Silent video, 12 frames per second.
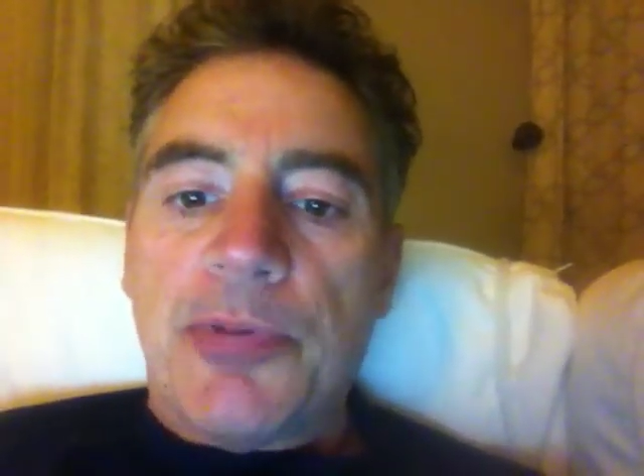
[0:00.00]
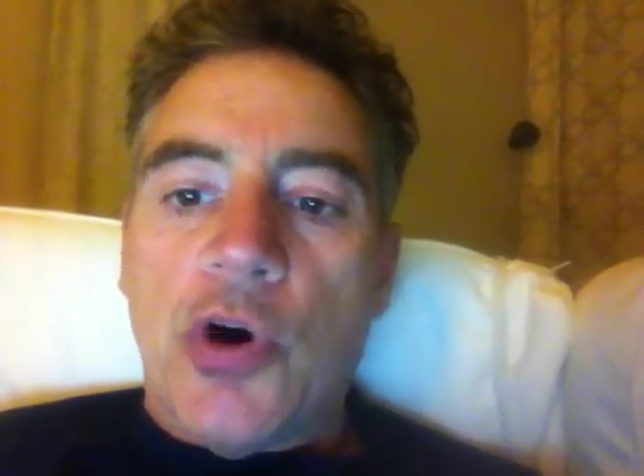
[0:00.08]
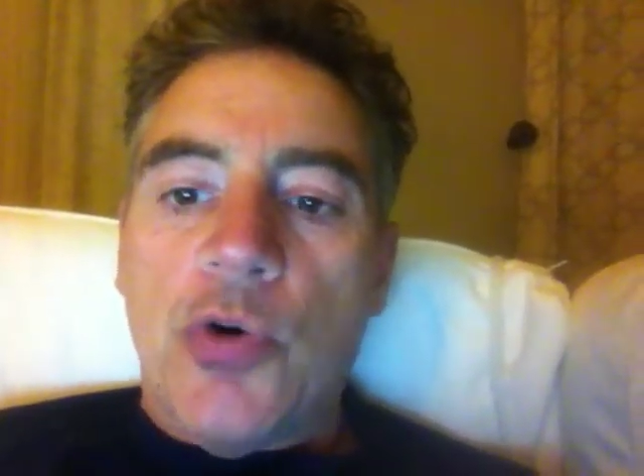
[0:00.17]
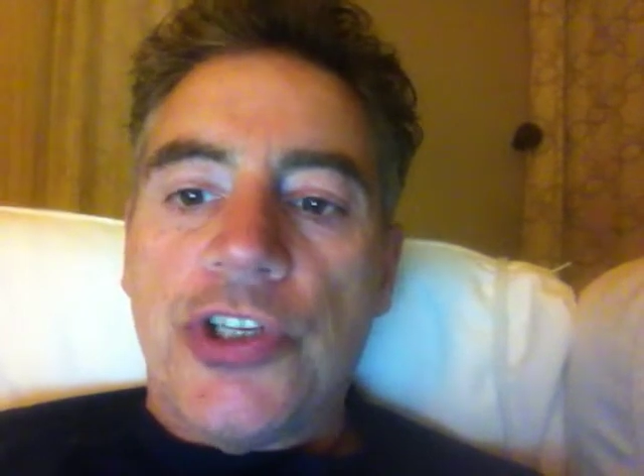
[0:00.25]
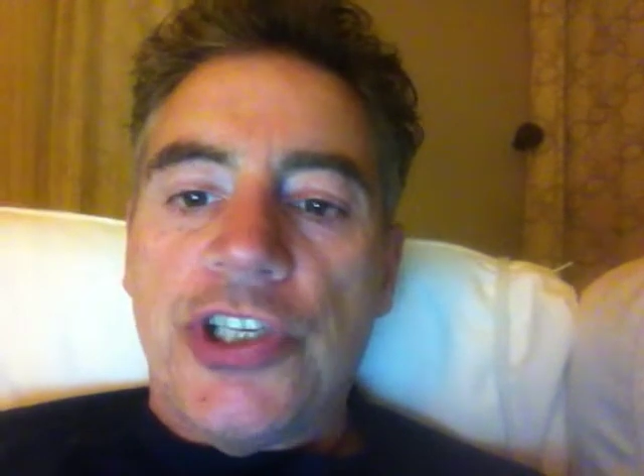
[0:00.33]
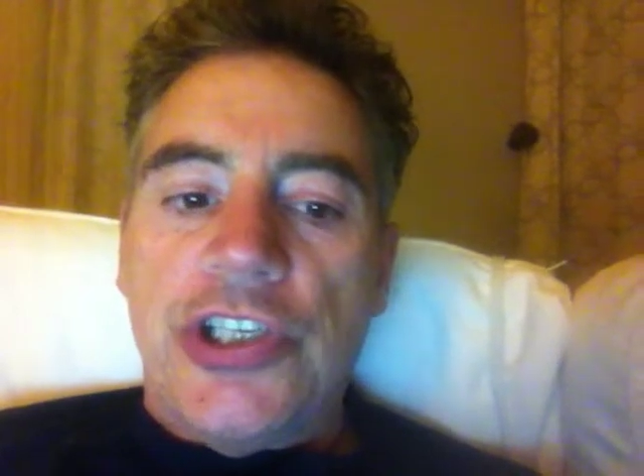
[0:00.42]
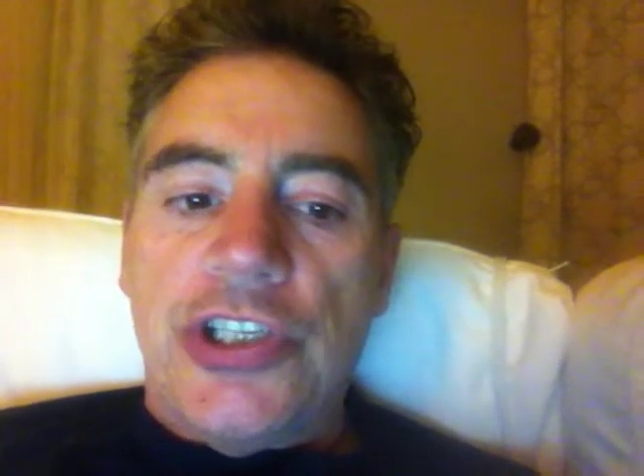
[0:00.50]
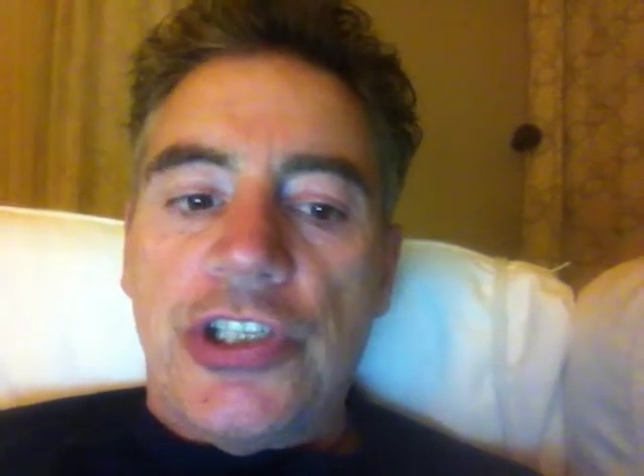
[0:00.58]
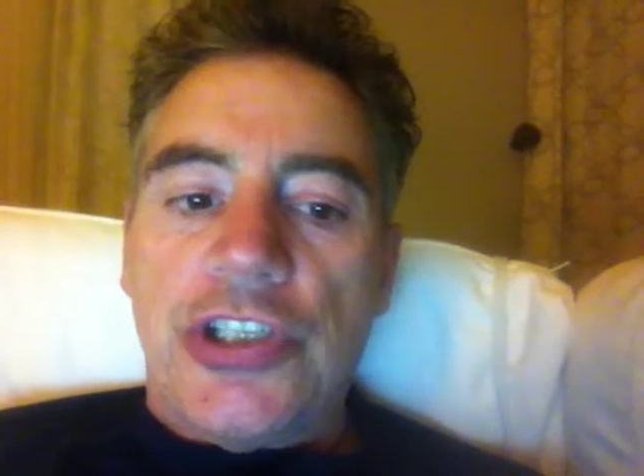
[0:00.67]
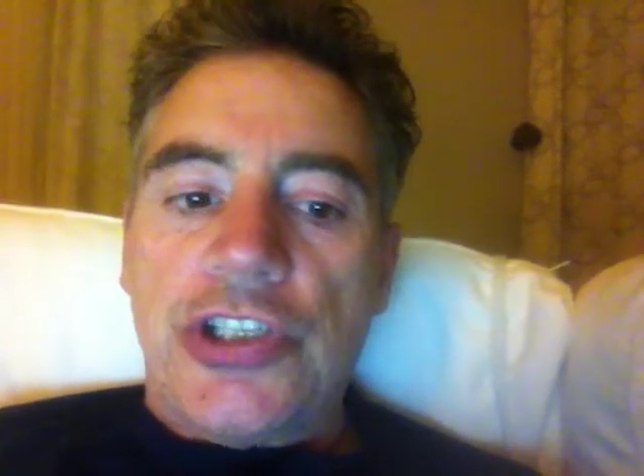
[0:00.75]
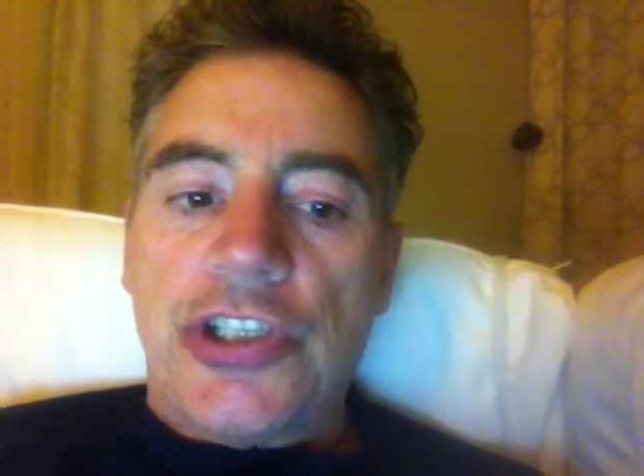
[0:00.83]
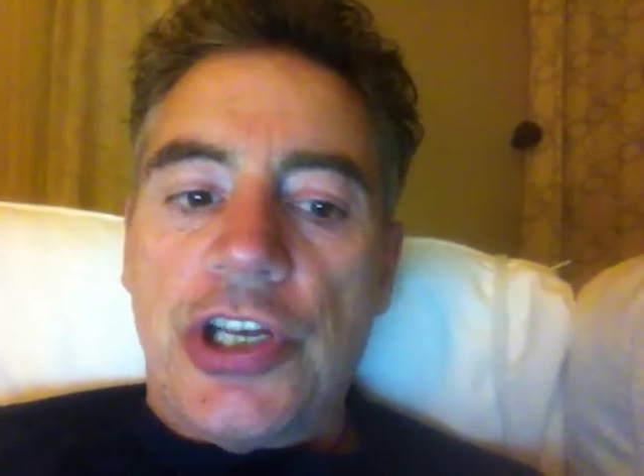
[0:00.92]

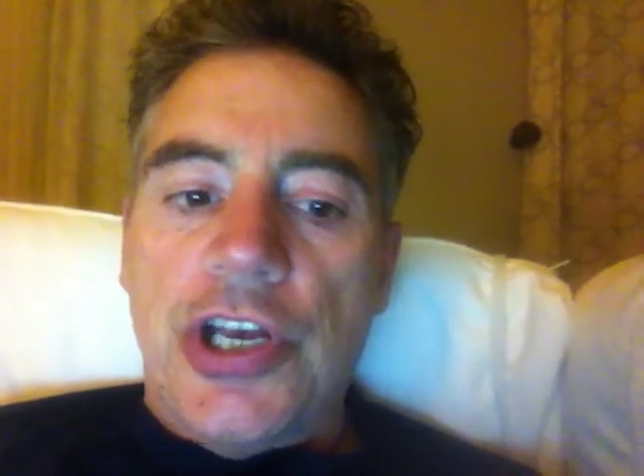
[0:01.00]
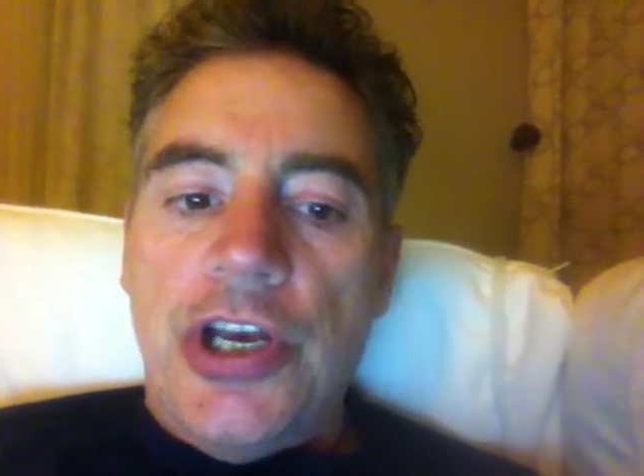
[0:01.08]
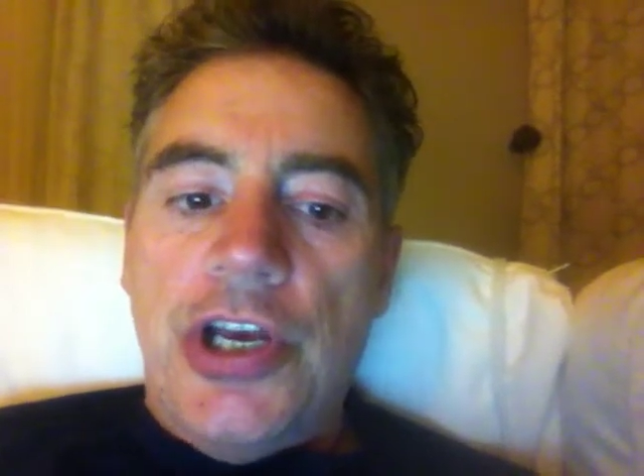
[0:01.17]
proteins.